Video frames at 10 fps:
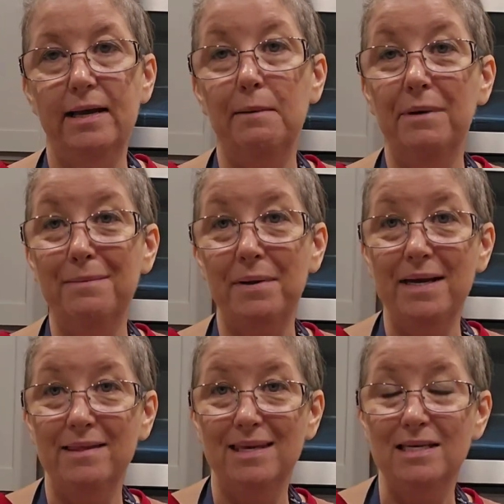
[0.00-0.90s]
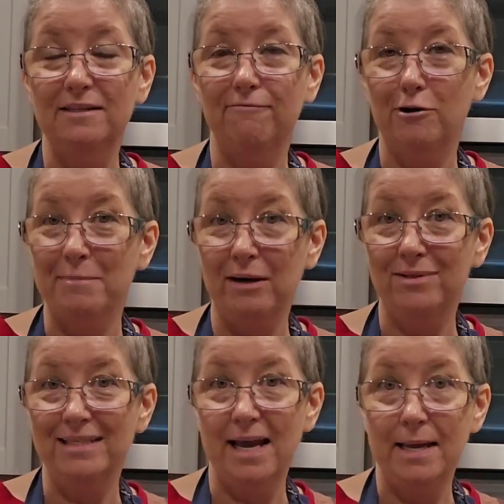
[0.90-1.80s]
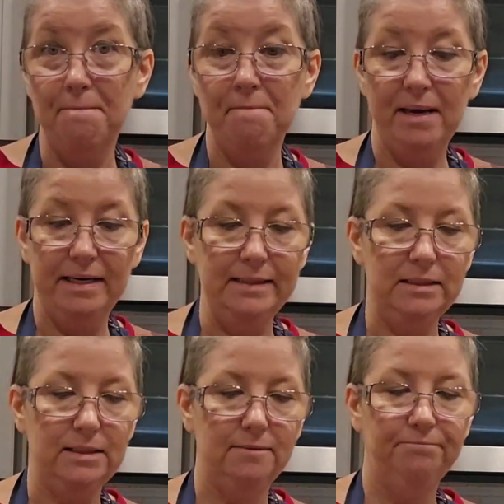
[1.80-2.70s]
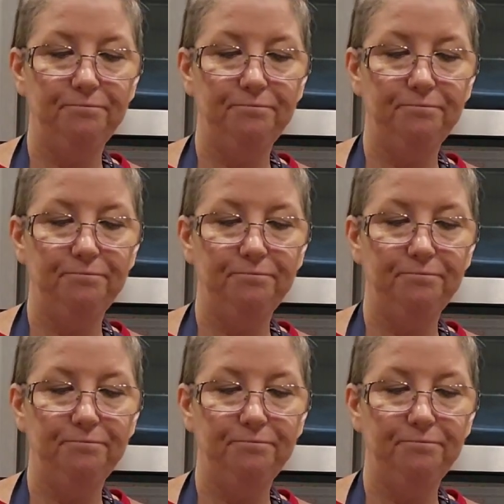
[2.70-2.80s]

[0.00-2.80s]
and I'm going to bake these for about 10 minutes.